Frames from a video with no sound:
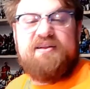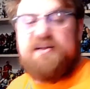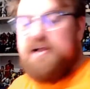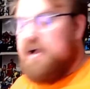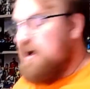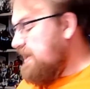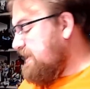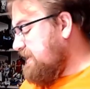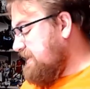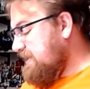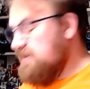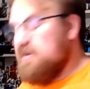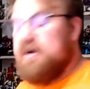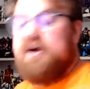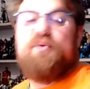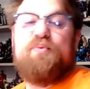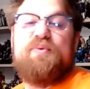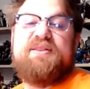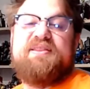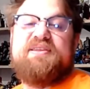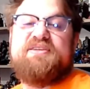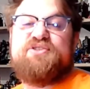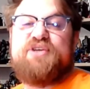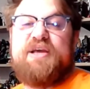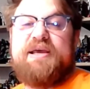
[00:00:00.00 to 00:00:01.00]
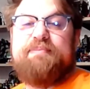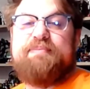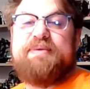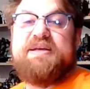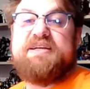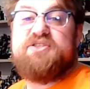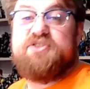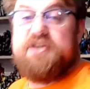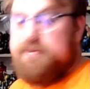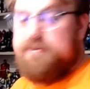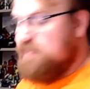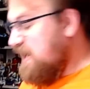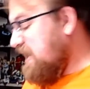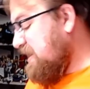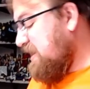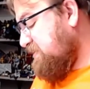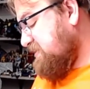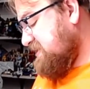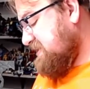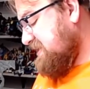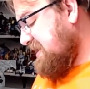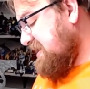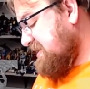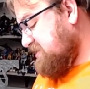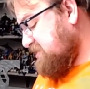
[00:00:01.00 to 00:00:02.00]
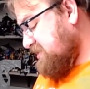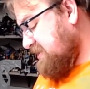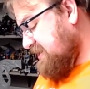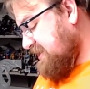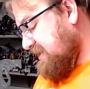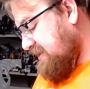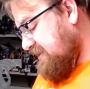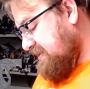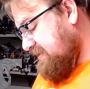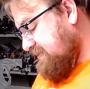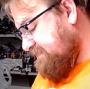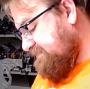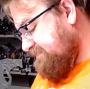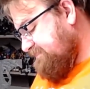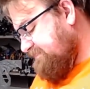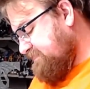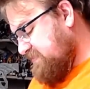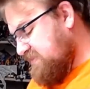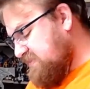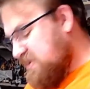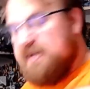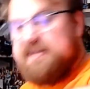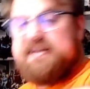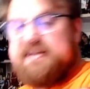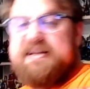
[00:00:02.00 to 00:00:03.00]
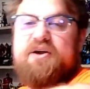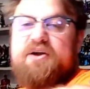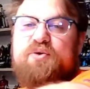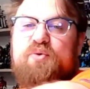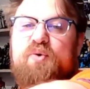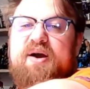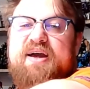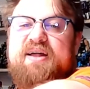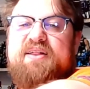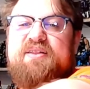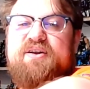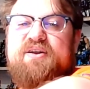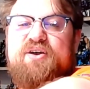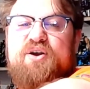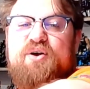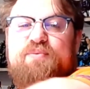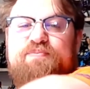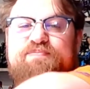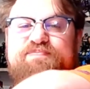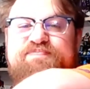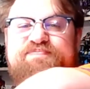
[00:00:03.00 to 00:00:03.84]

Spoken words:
I did not win the championship. I was actually knocked out a while ago.